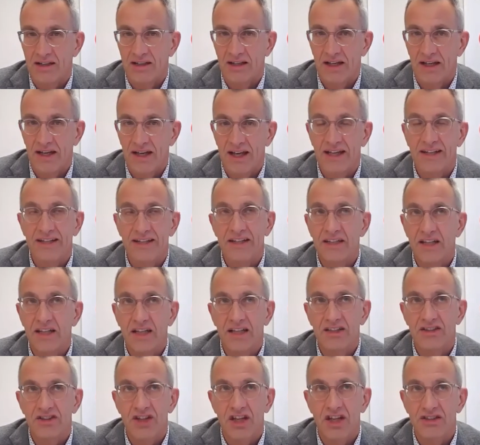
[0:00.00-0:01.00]
uh, and in,
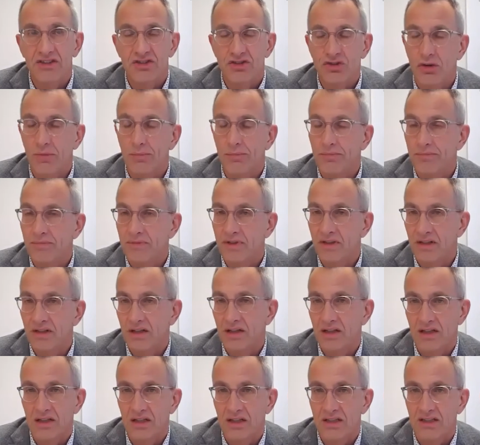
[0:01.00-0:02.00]
in, in some
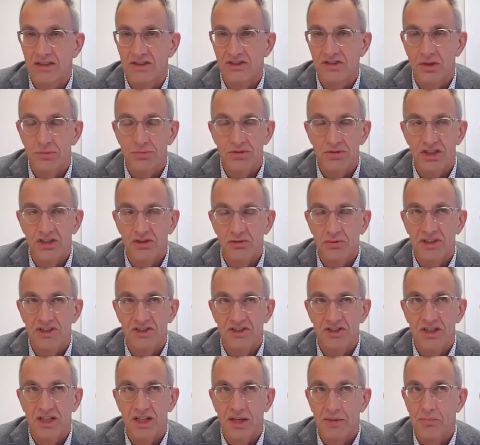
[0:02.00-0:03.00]
uh, in some
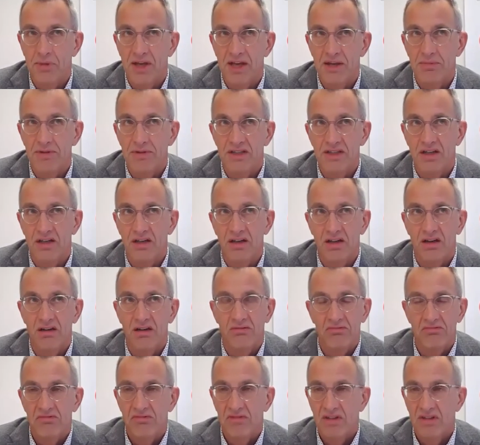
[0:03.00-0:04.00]
situations, it may be a,
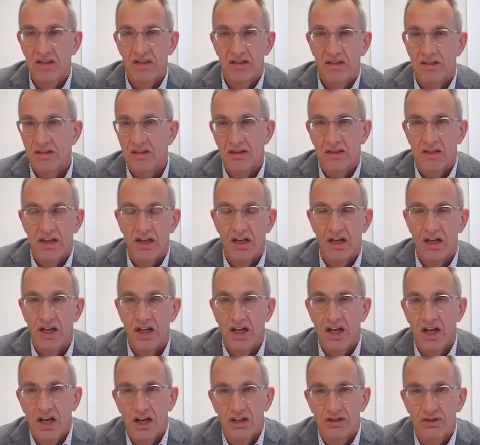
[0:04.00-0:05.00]
a,
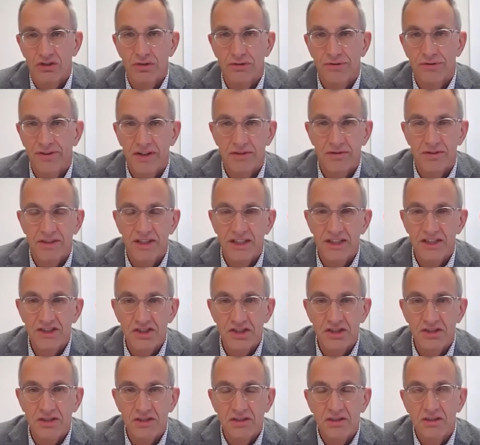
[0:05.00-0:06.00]
a good
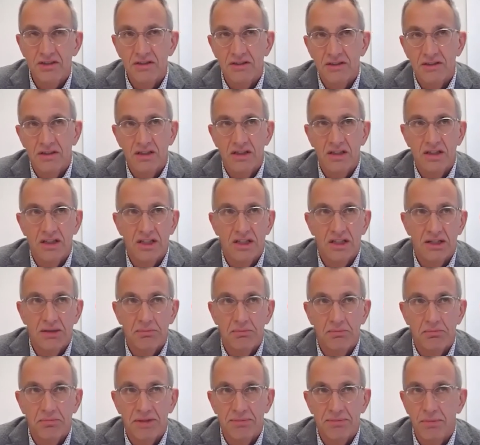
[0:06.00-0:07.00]
variation, uh,
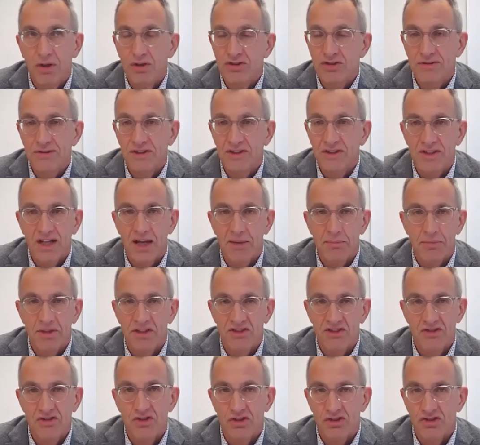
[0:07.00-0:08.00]
but most of the time
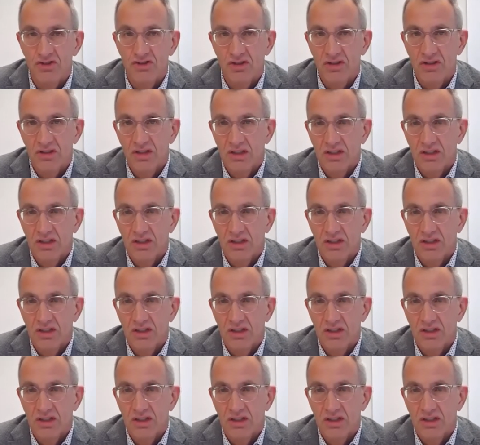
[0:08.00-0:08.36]
it's just